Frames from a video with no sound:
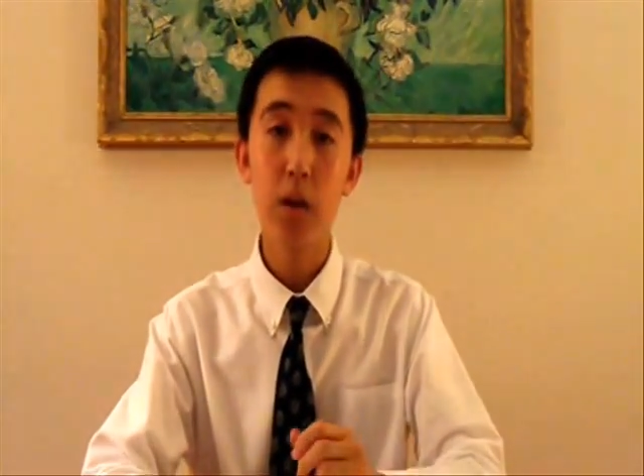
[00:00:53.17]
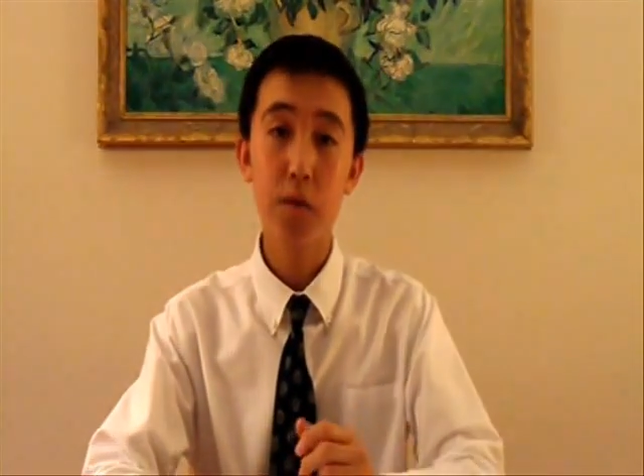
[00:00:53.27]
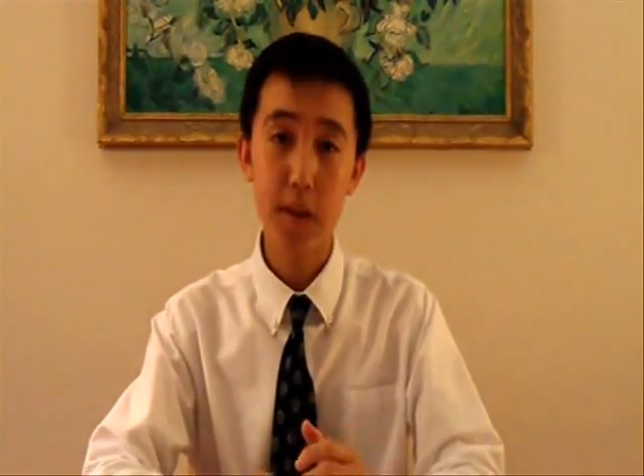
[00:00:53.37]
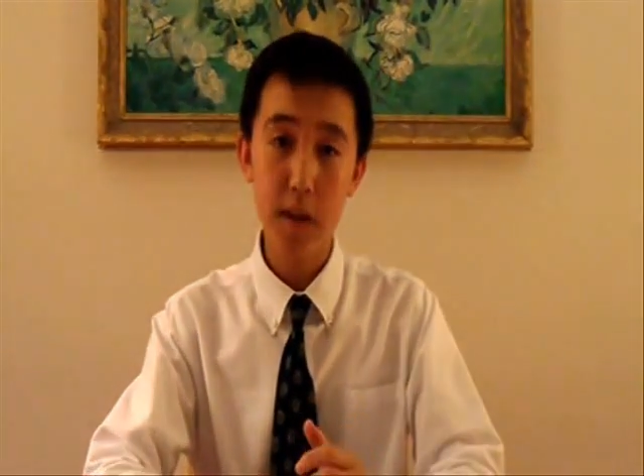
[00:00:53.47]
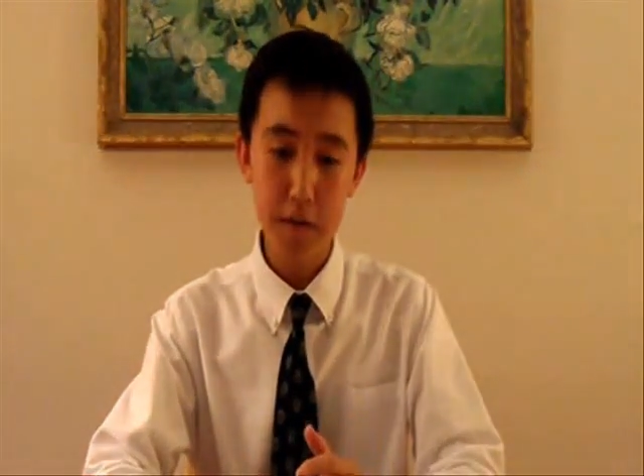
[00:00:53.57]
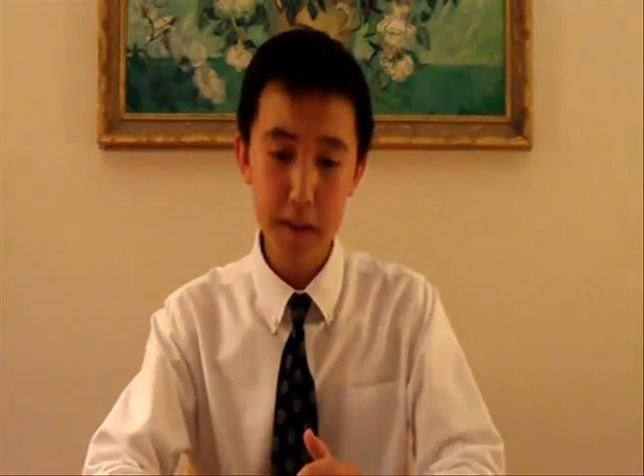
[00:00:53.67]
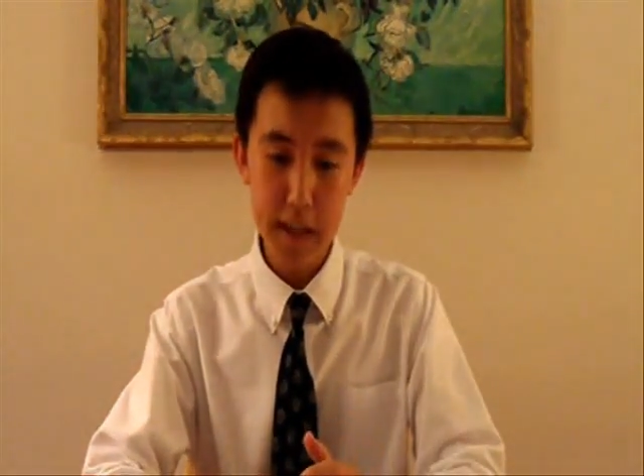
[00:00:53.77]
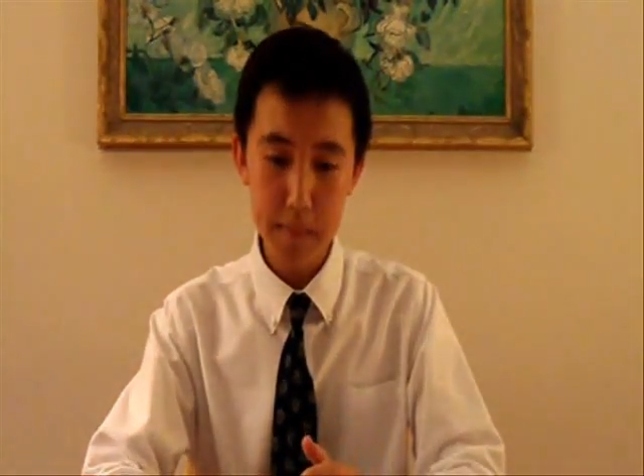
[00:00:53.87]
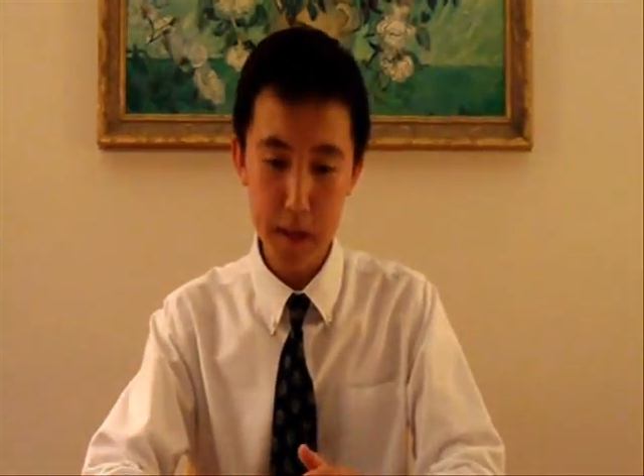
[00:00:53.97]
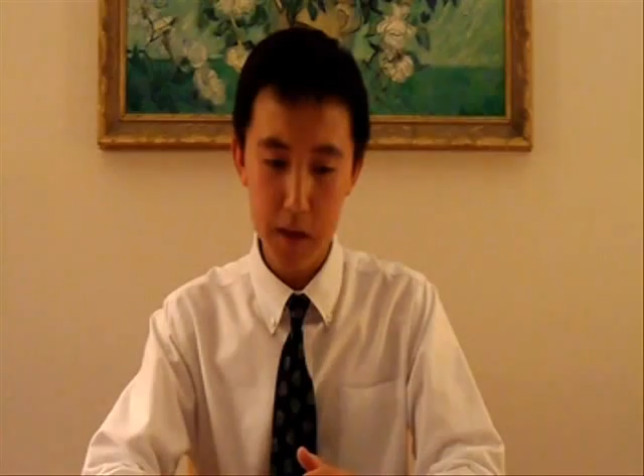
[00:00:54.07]
To resolve
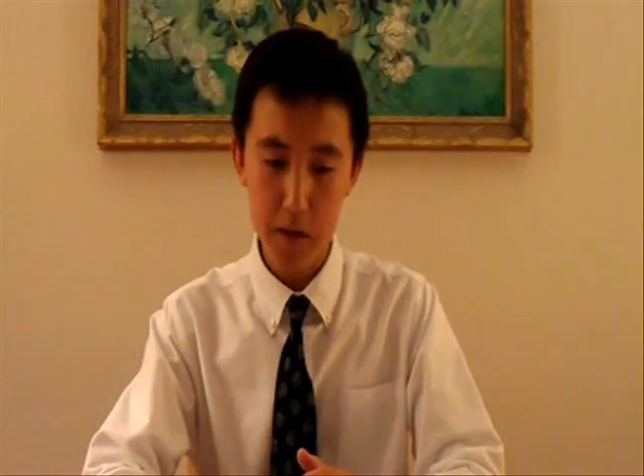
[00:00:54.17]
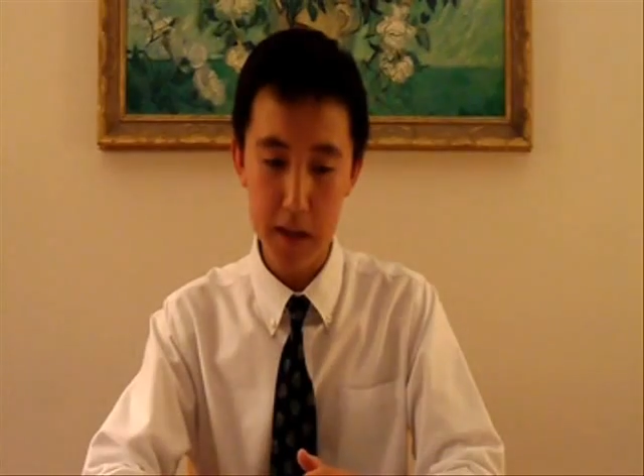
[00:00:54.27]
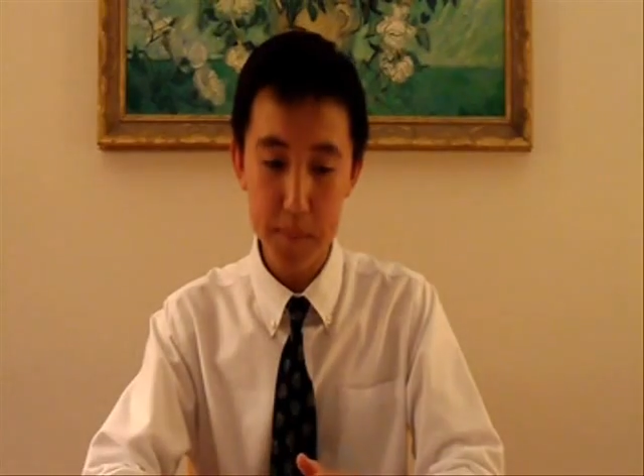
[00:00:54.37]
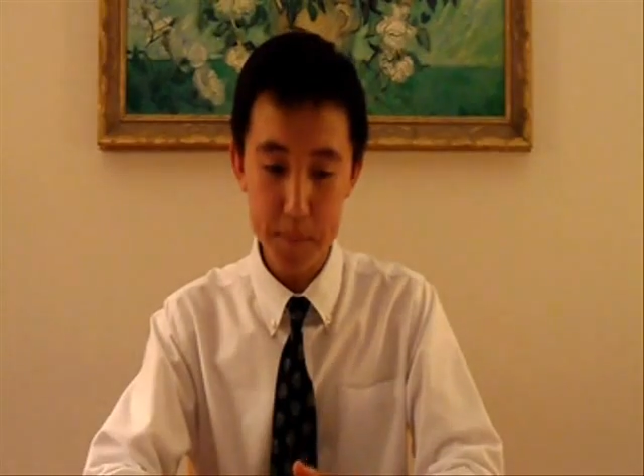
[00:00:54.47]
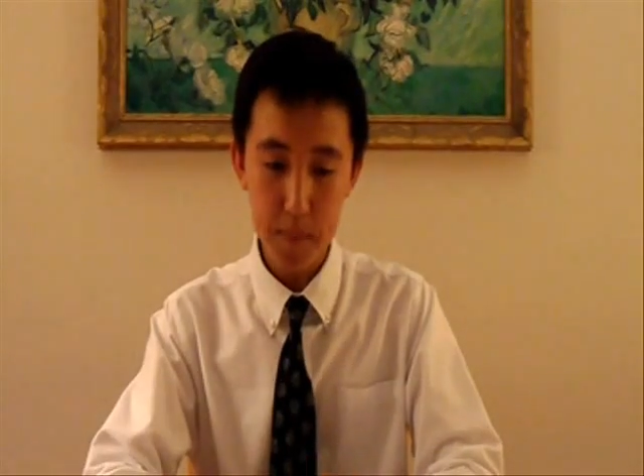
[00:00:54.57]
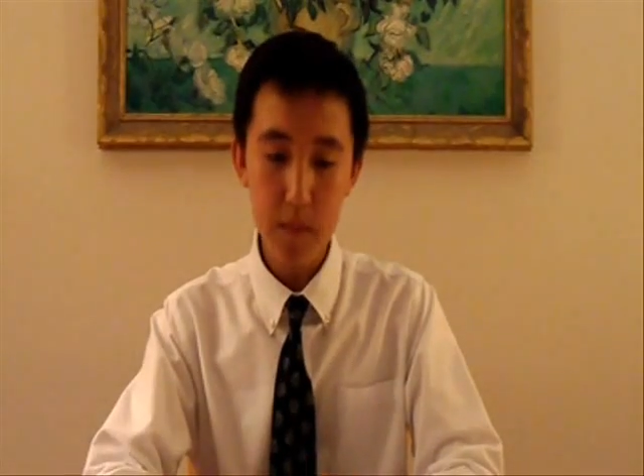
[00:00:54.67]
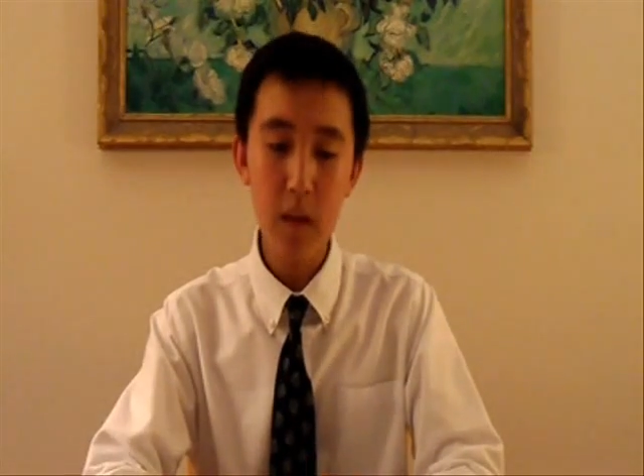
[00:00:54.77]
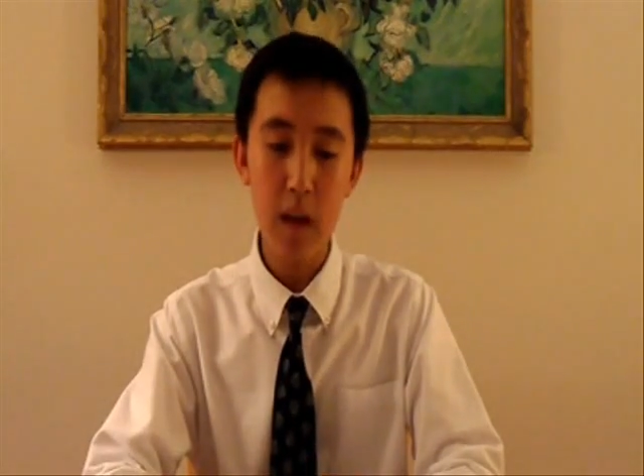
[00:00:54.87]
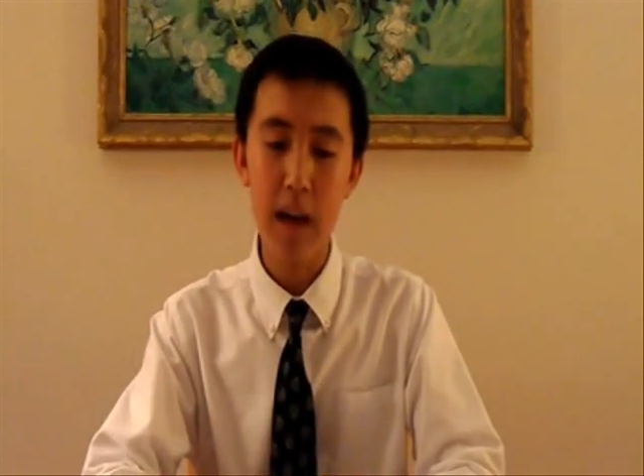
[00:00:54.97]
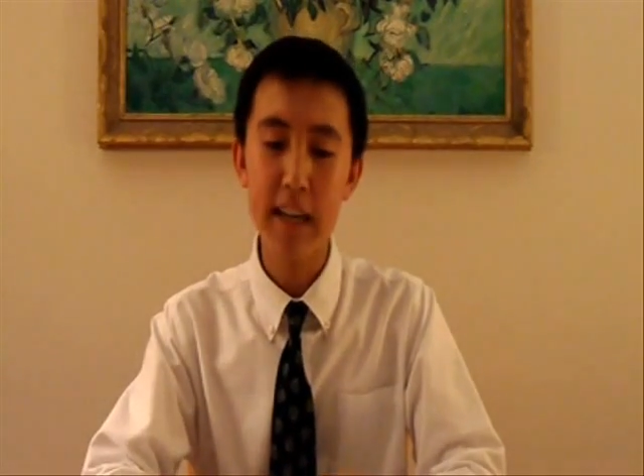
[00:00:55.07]
this ambiguity,
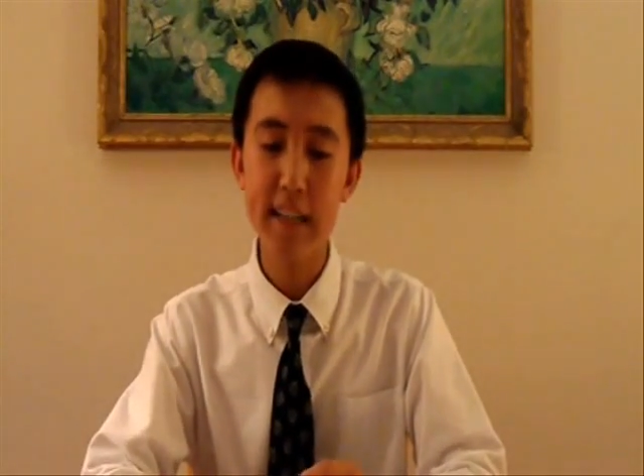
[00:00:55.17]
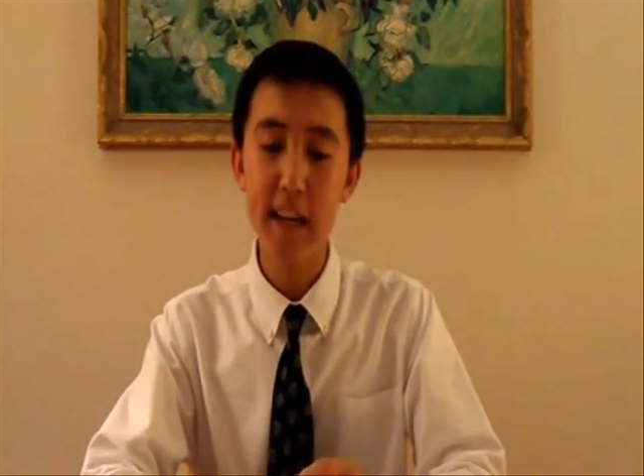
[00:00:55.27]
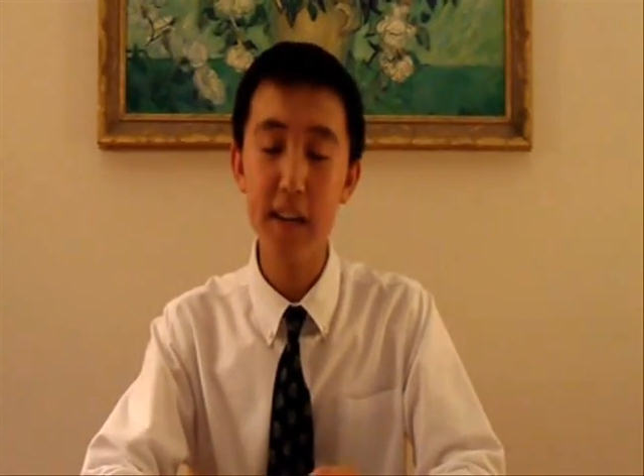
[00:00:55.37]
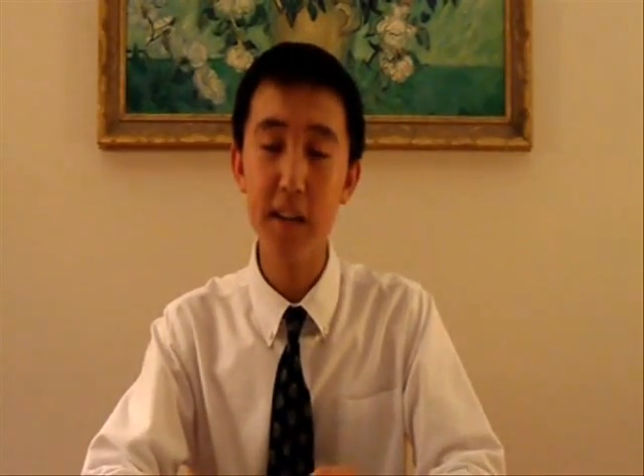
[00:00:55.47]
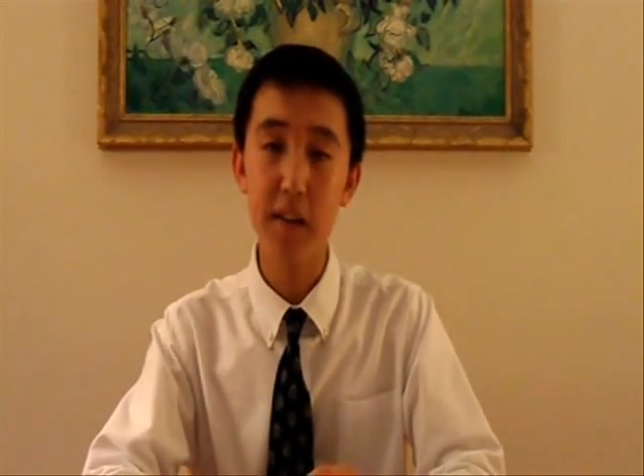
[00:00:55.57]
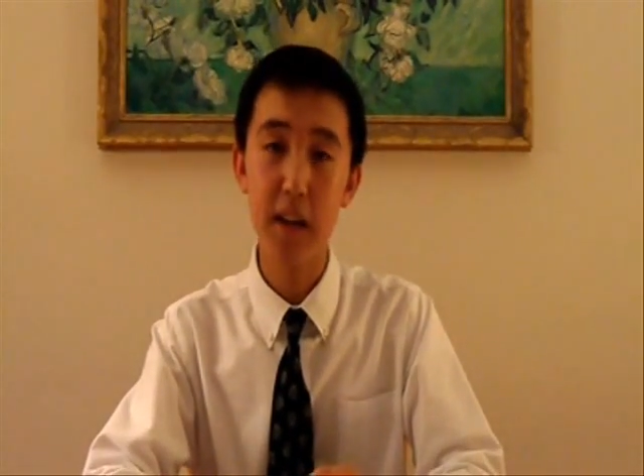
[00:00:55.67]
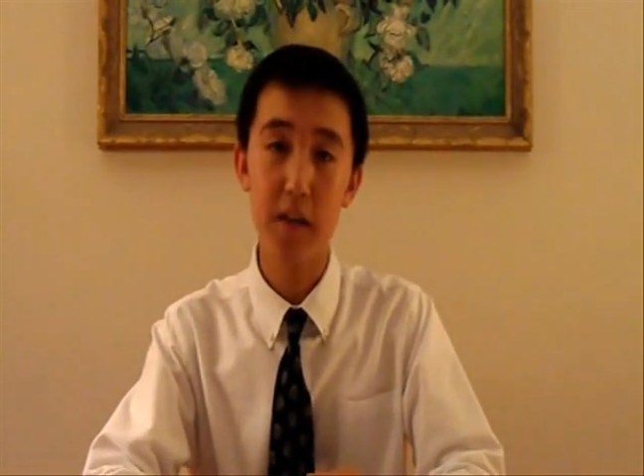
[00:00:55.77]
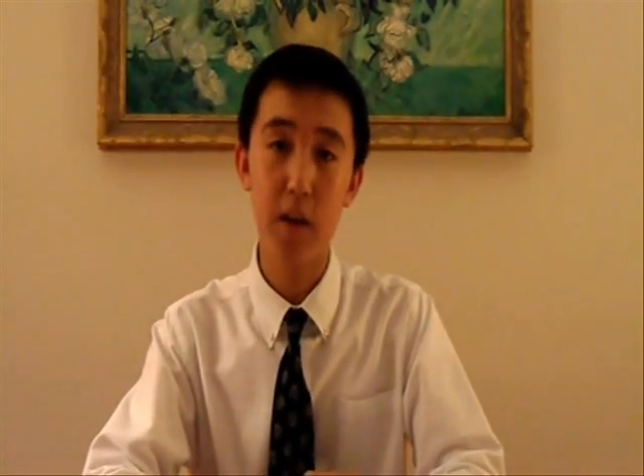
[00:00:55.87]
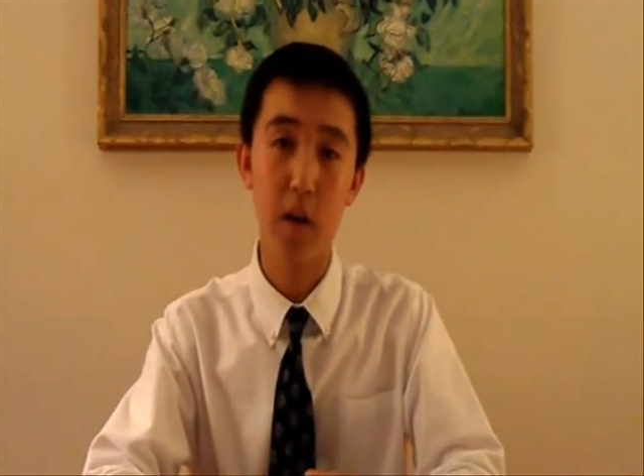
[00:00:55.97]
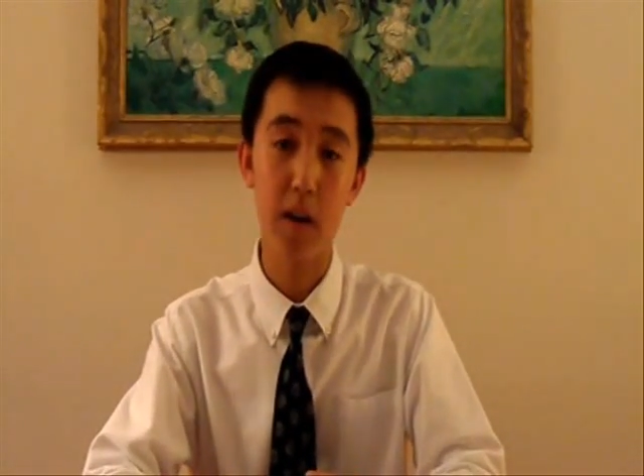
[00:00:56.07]
I decided to look
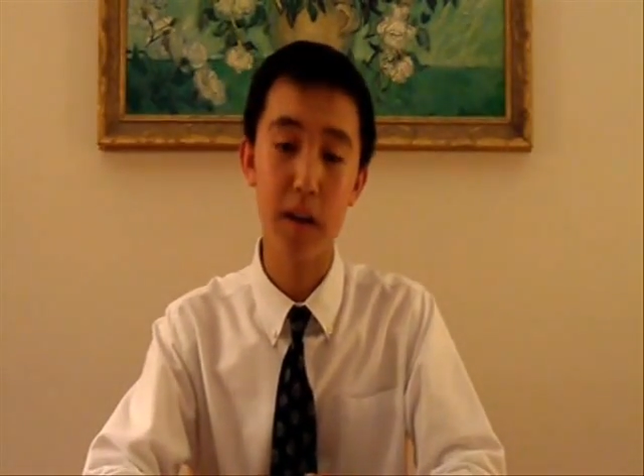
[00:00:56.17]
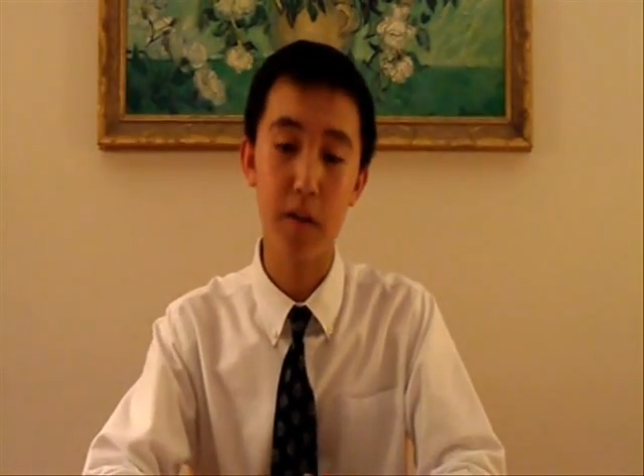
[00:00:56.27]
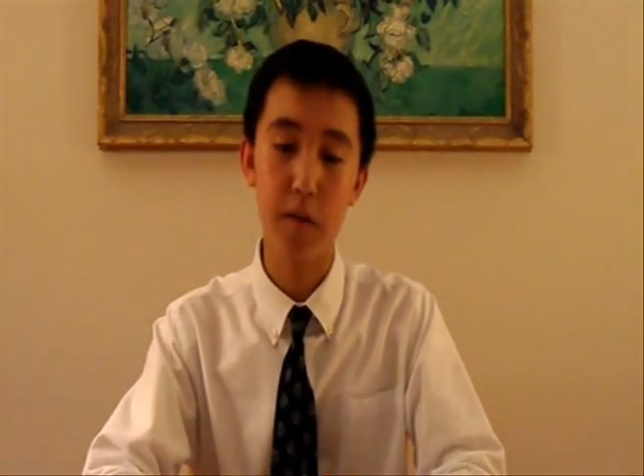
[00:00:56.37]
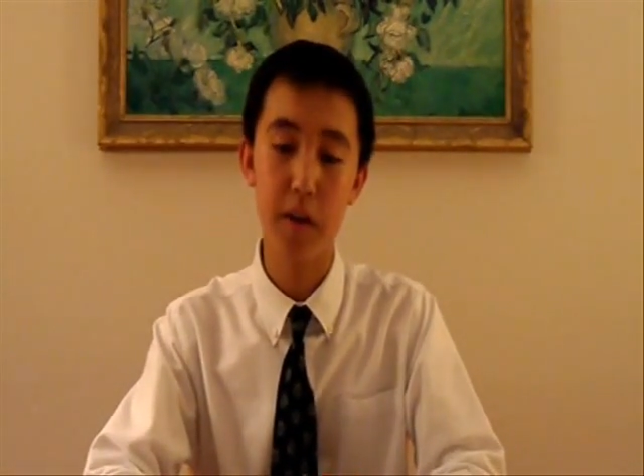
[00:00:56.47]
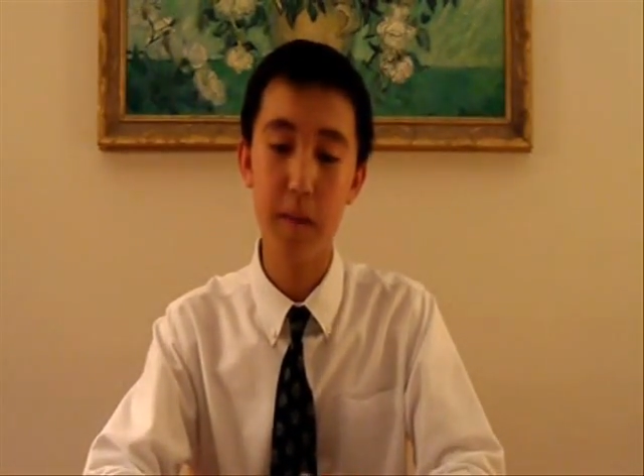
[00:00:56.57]
at the heart in 3